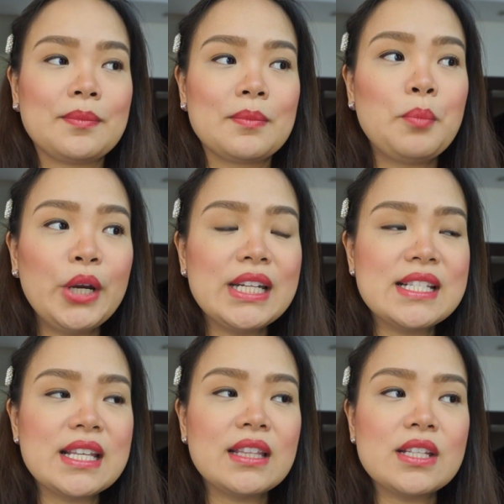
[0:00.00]
Morning
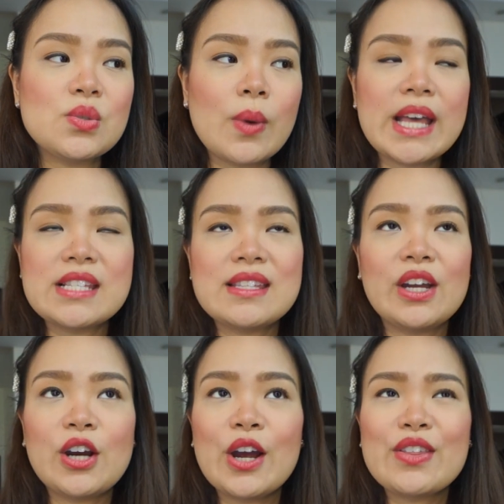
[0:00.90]
sickness wise,
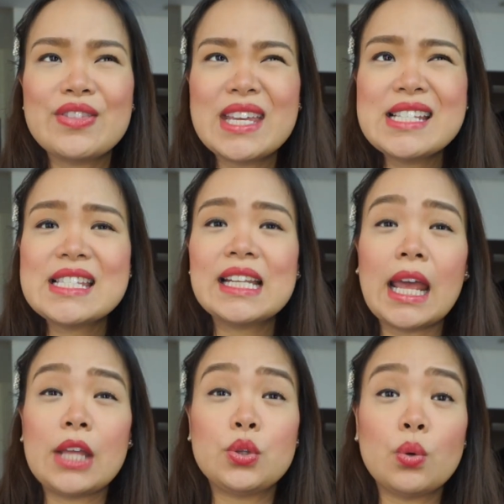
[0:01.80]
there are things that
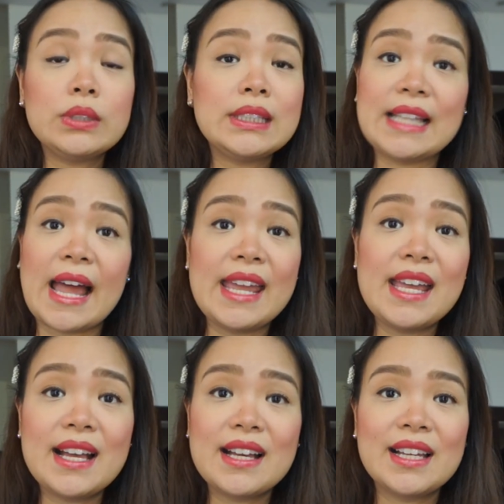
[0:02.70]
I don't
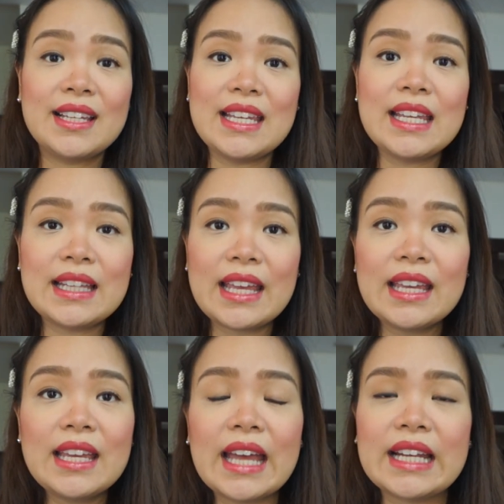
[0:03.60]
like
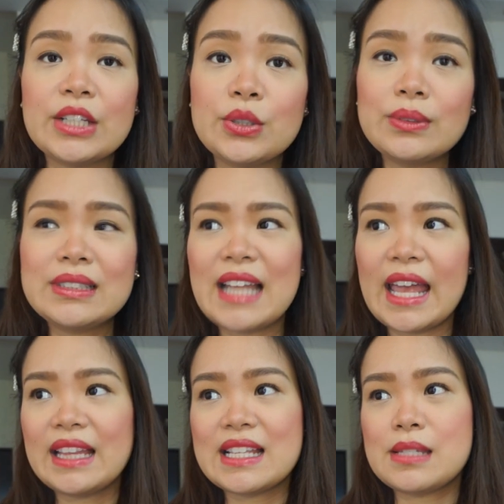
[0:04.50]
eating and I don't
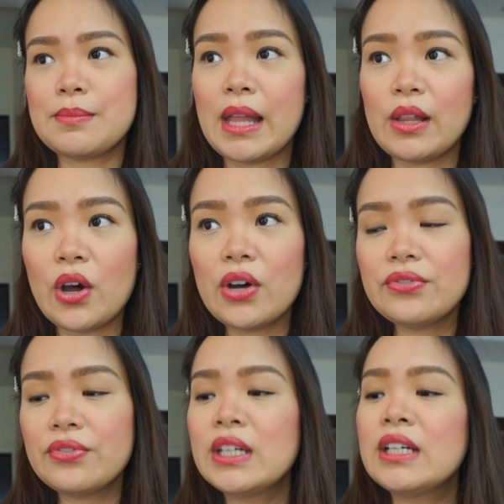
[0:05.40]
like the smell
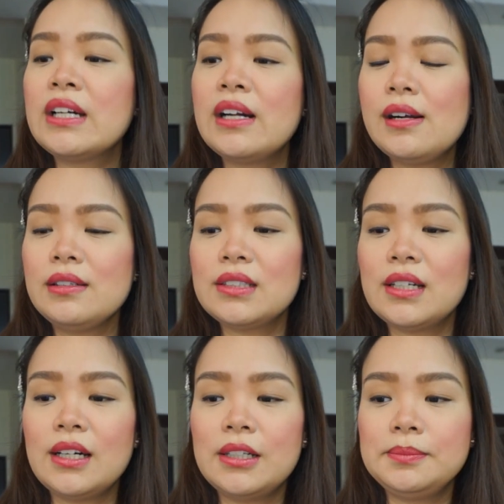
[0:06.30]
of.
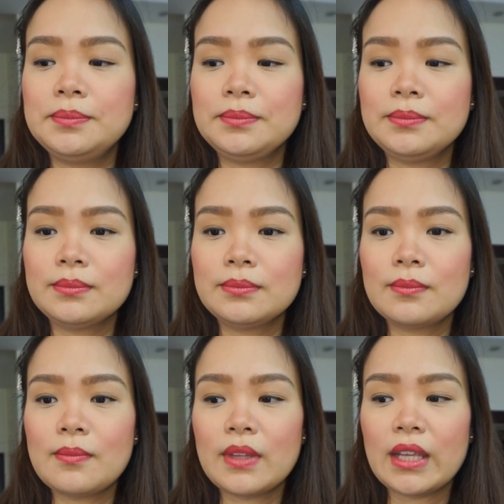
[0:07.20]

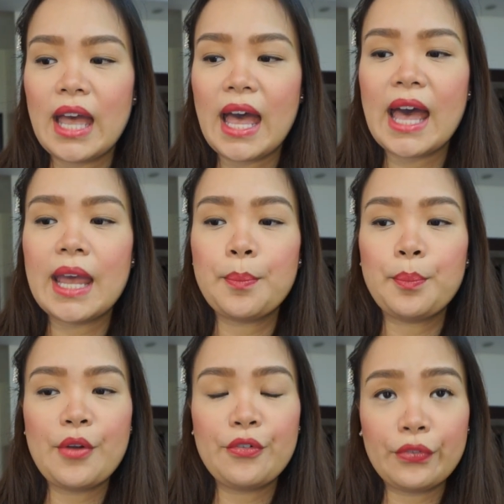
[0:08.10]
I
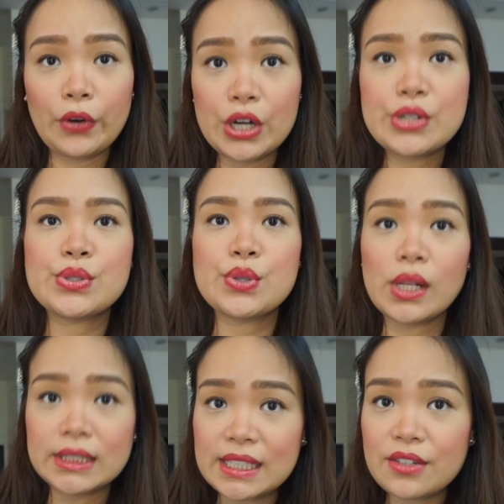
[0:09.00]
prefer
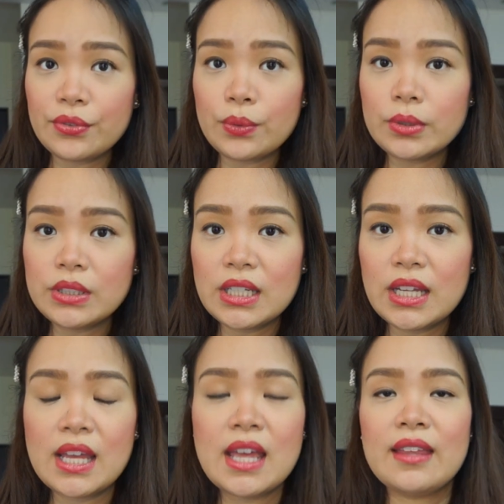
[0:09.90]
salty food
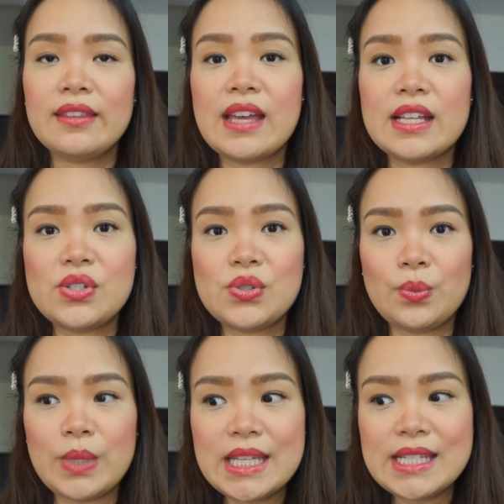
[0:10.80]
than
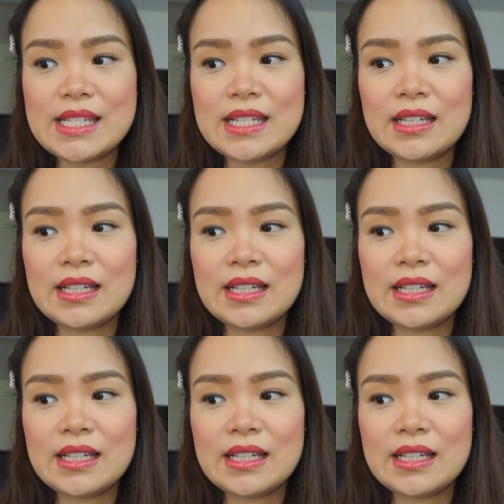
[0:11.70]
sweet.